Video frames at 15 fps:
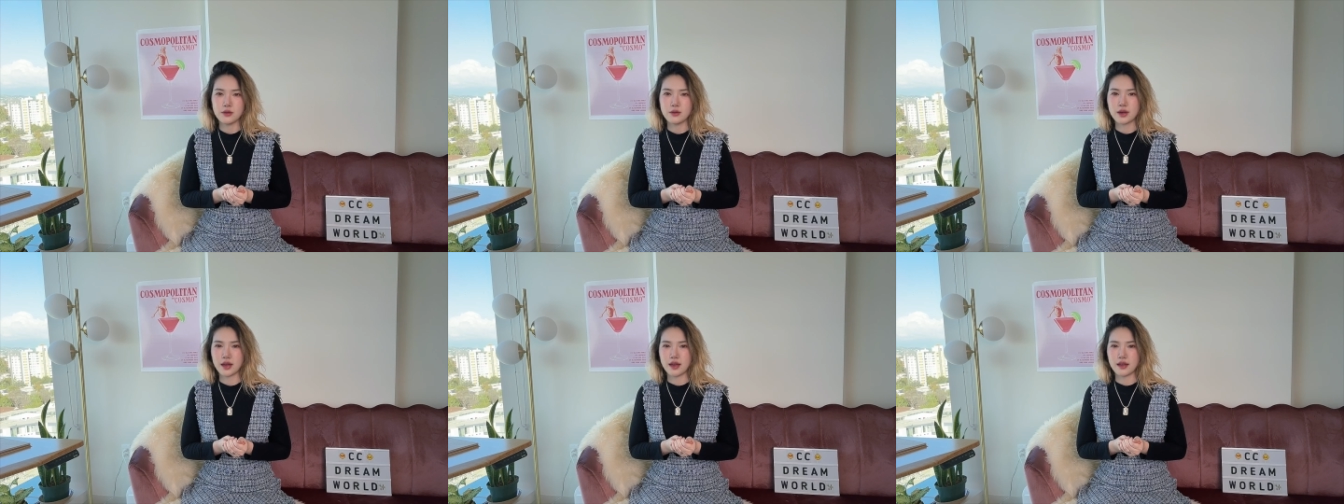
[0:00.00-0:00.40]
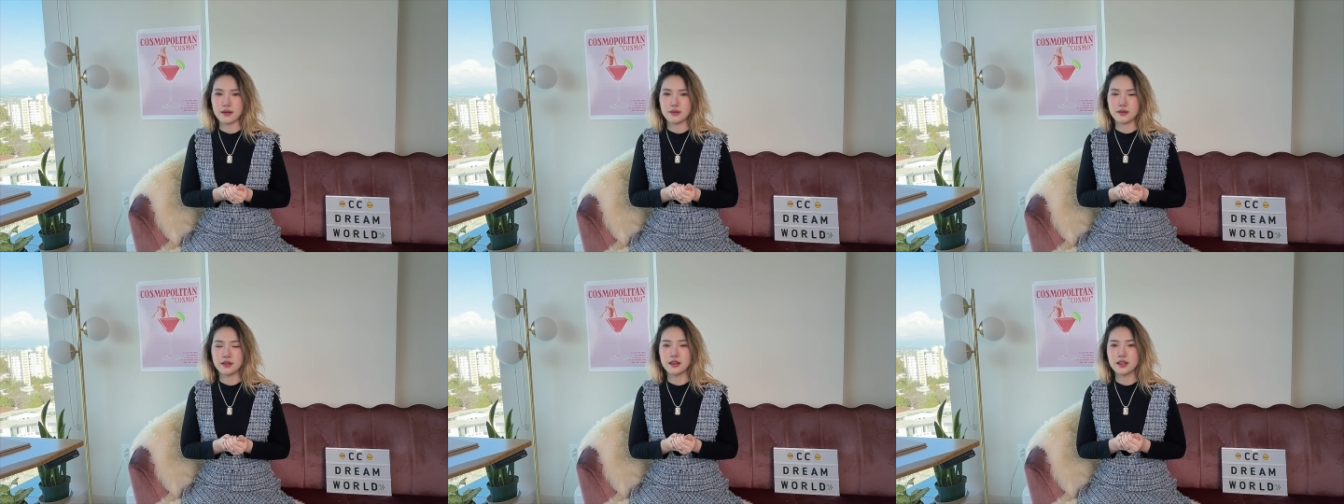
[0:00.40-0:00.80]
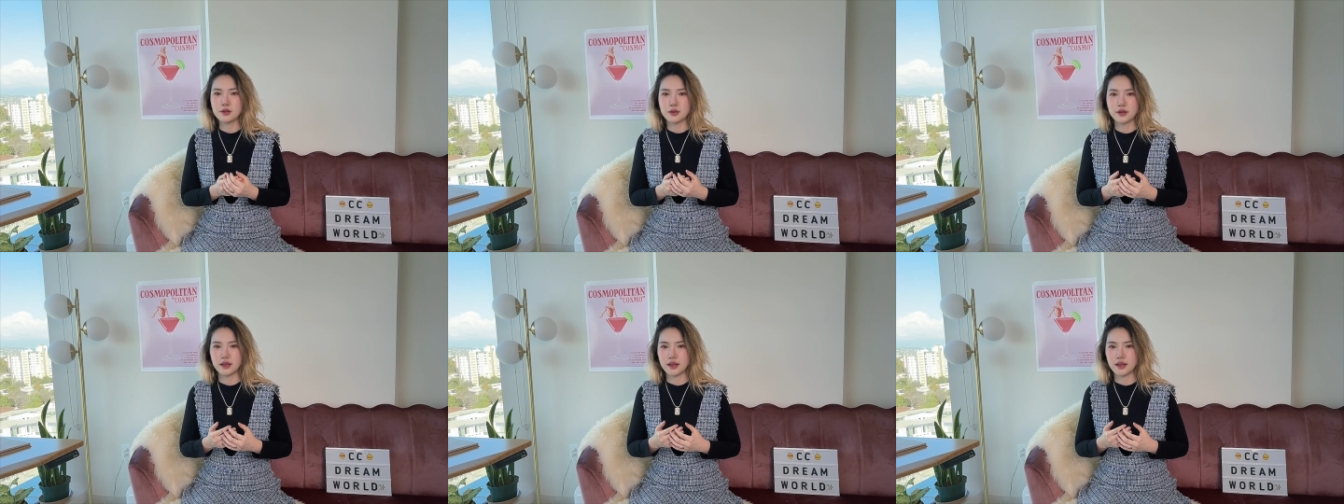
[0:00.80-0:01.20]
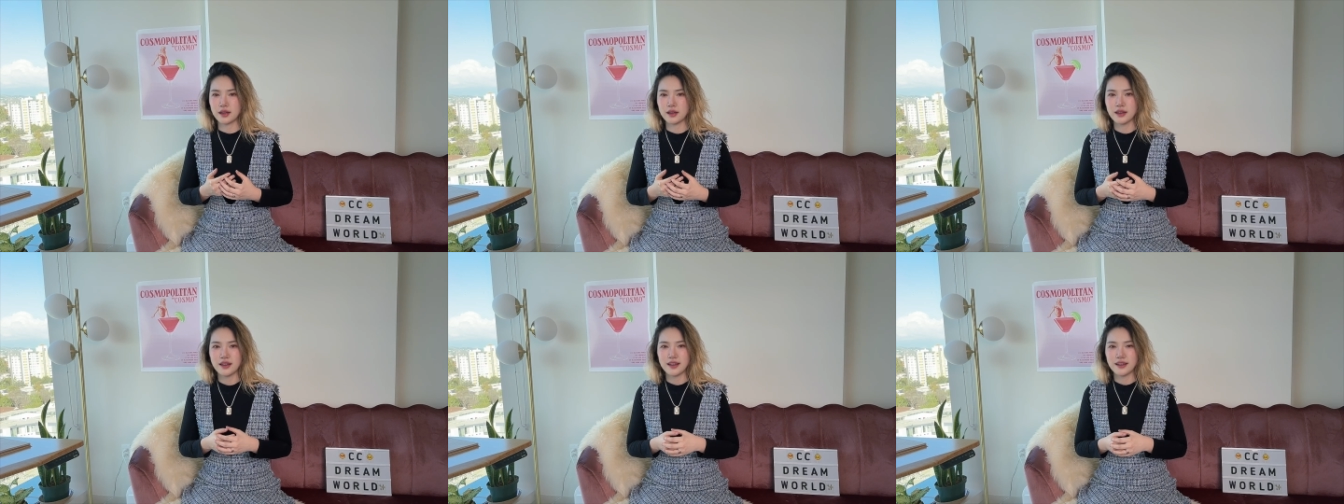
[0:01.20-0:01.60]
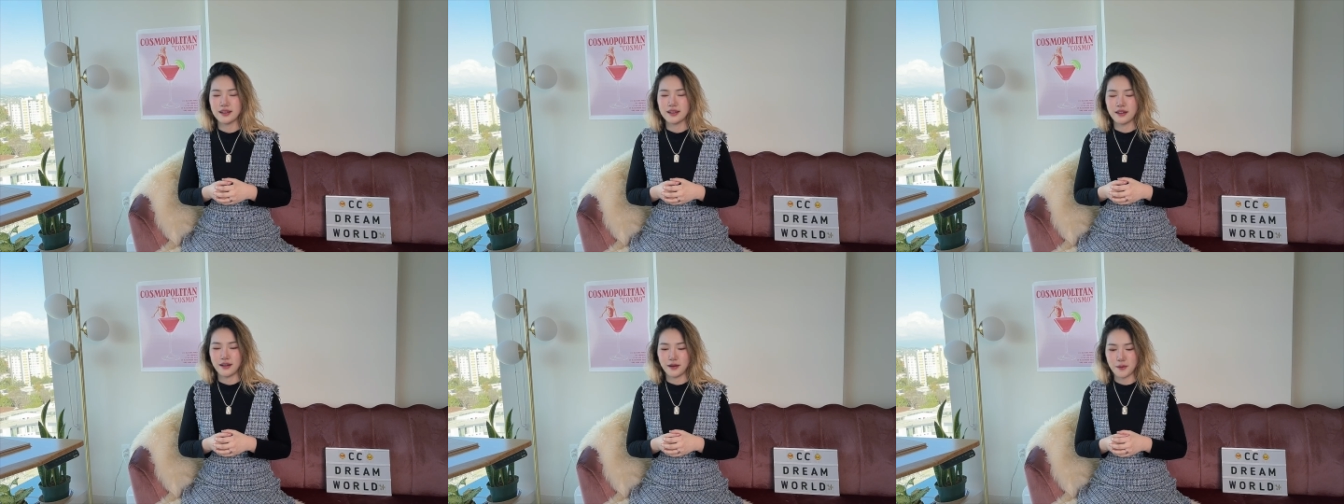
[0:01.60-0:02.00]
can literally
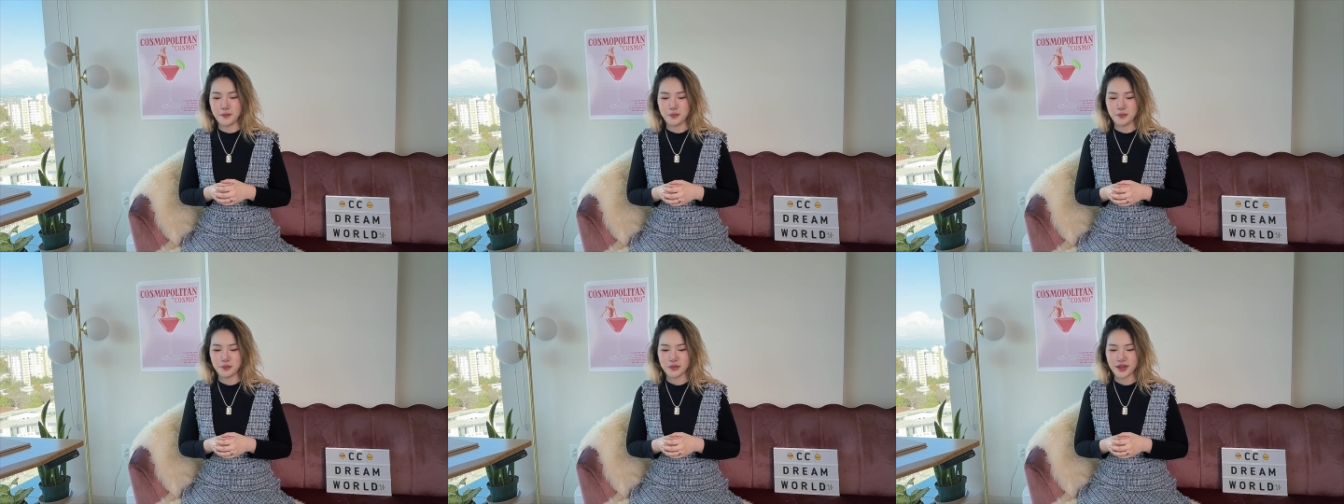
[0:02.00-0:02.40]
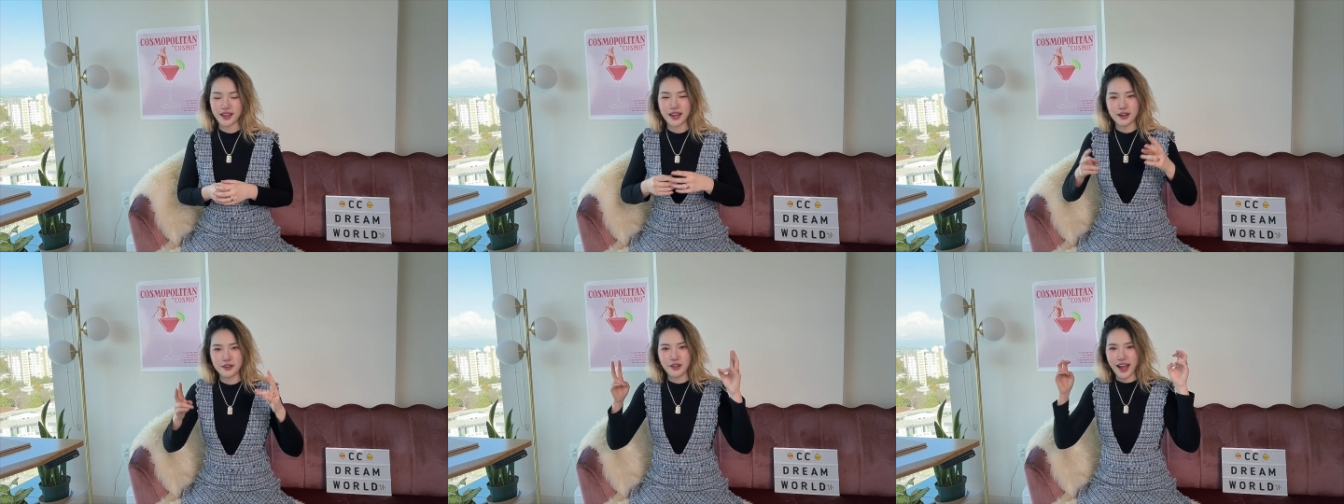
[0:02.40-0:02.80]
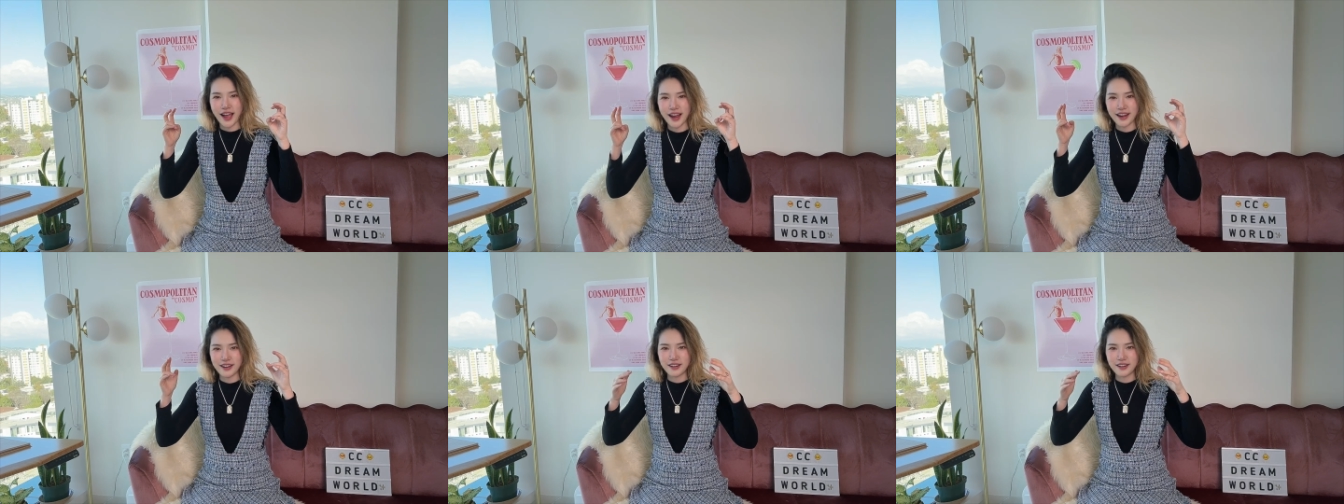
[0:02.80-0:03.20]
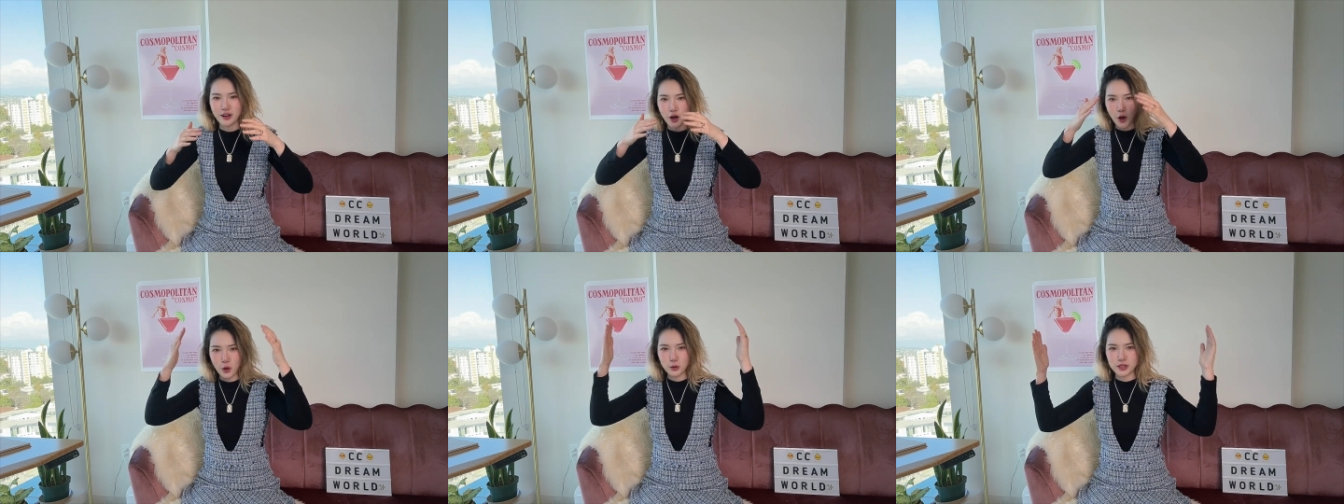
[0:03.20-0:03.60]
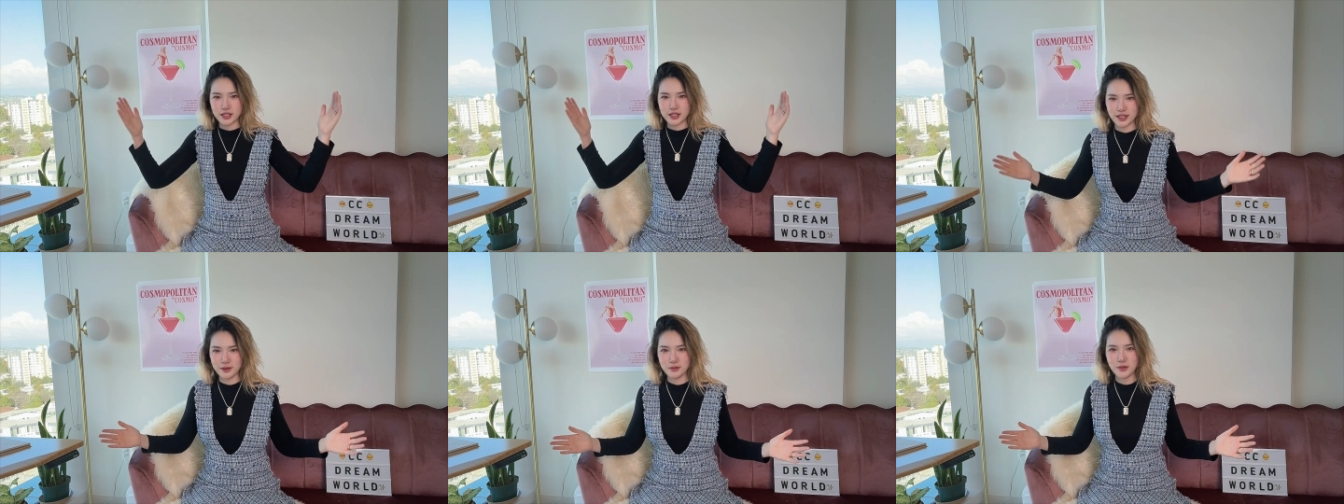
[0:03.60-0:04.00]
kind of hire a whole
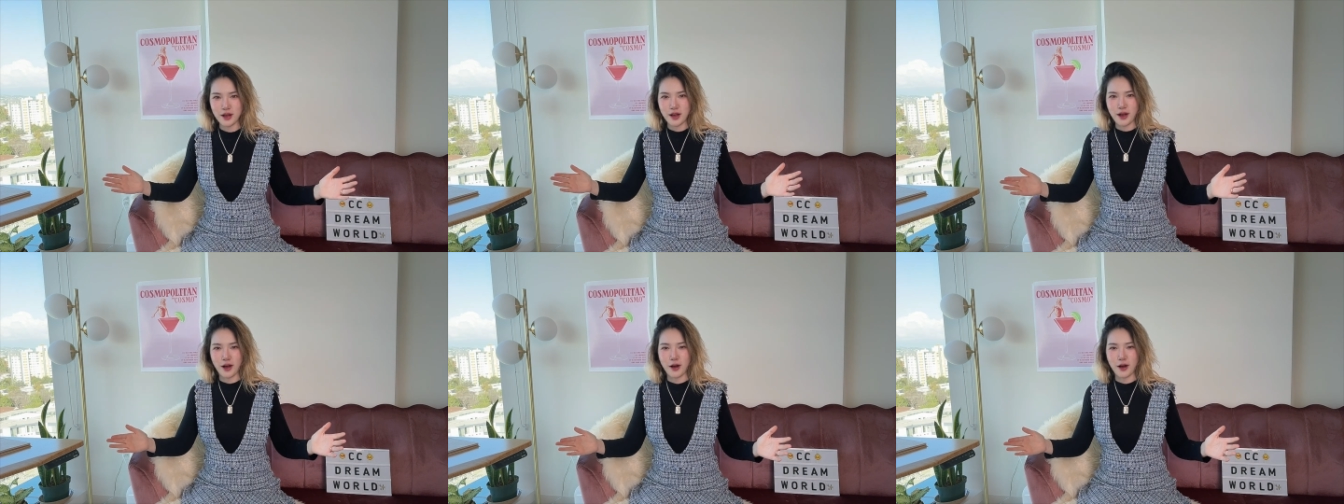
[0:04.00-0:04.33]
team